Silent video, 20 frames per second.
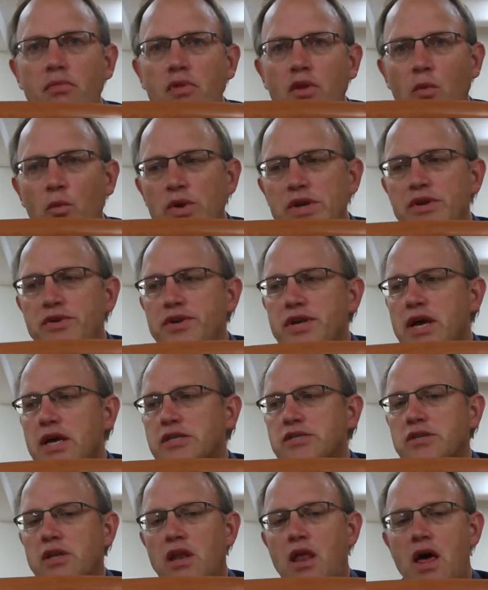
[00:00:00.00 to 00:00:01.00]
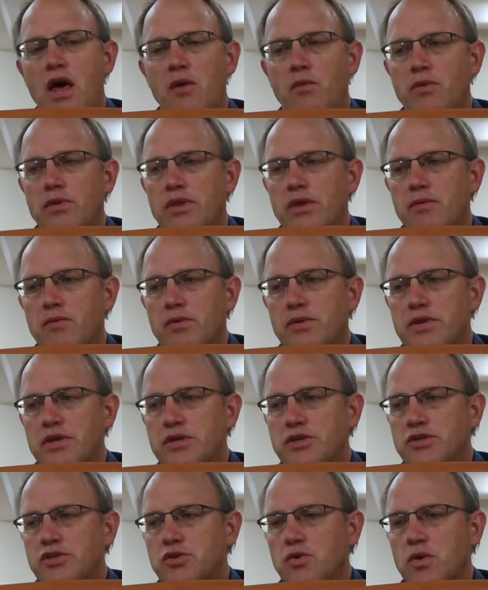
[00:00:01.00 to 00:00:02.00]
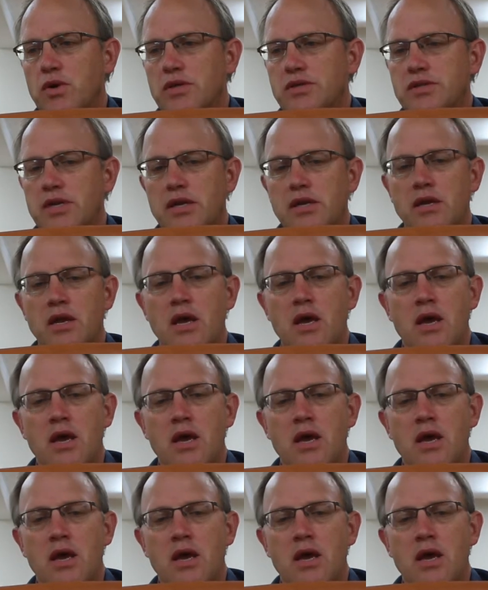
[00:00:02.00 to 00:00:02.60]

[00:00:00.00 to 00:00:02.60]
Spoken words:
we do tests a lot with these joints, and